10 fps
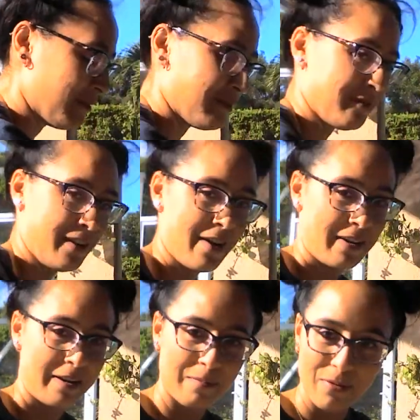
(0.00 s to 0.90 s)
Very
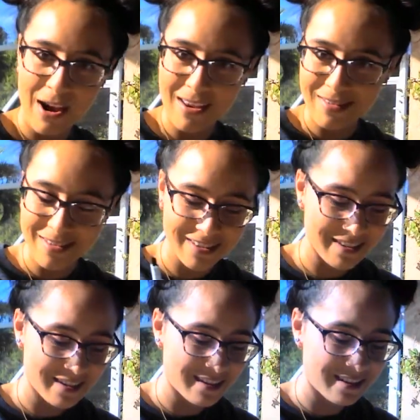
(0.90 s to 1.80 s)
impressed.
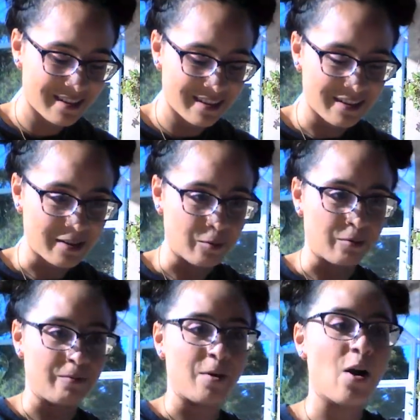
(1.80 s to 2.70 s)

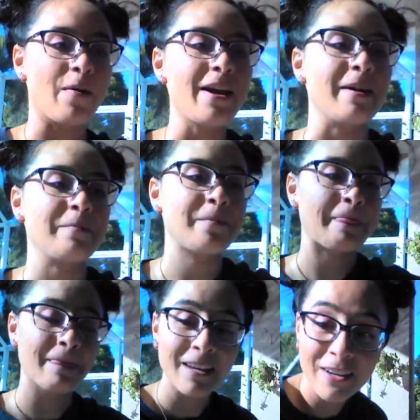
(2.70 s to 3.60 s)
All right,
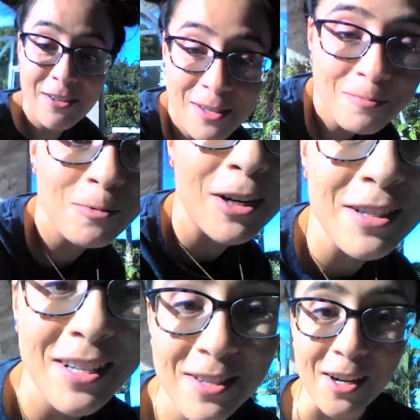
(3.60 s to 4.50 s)
here's some words
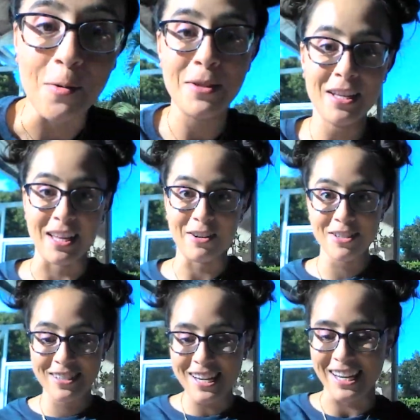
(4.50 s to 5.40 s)
that start with the letter
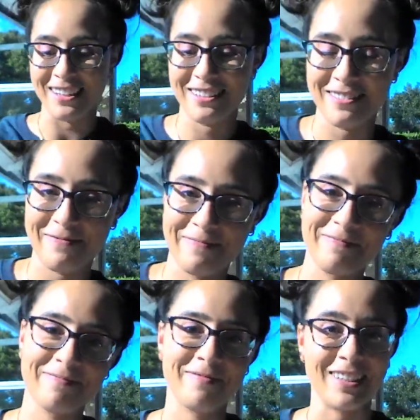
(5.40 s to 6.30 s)
C.
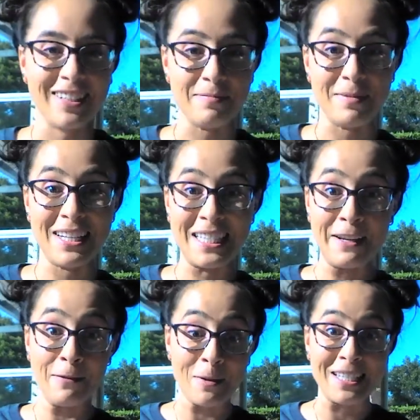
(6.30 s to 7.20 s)
Let's see if you
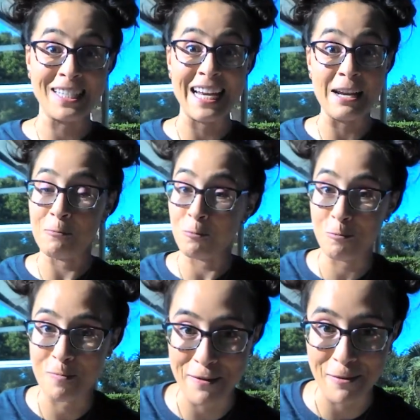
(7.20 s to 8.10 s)
can say it
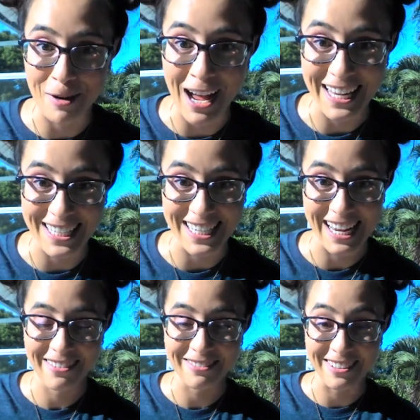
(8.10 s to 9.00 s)
before I say it.
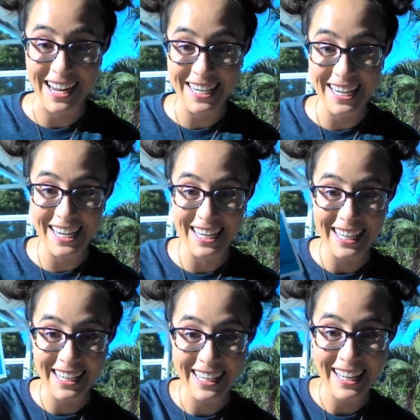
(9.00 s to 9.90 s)
Ready?
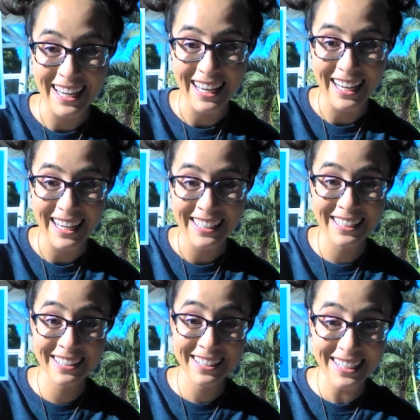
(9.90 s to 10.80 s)

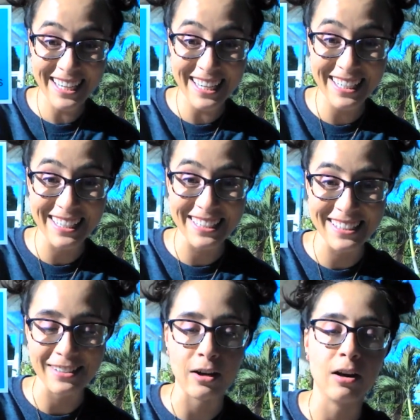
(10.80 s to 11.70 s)
Cookies.
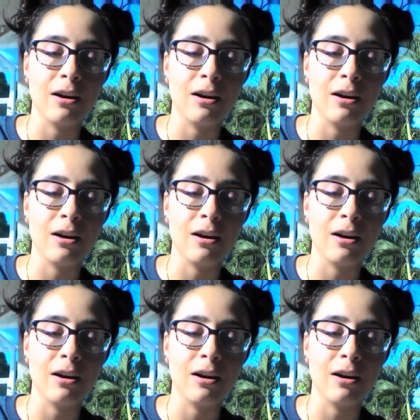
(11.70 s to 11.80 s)
Oh,